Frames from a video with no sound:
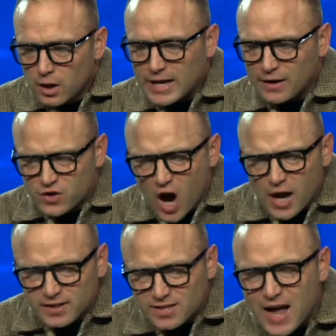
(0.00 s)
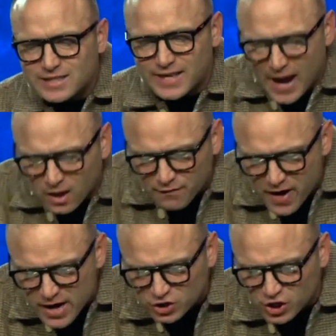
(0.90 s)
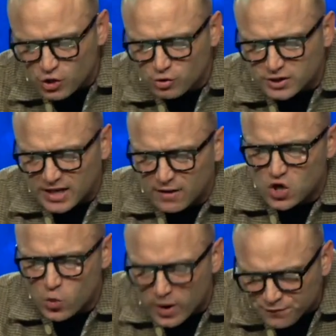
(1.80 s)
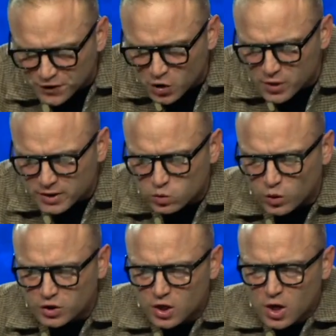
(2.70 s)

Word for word: Like if God decides to elevate you, to give you influence,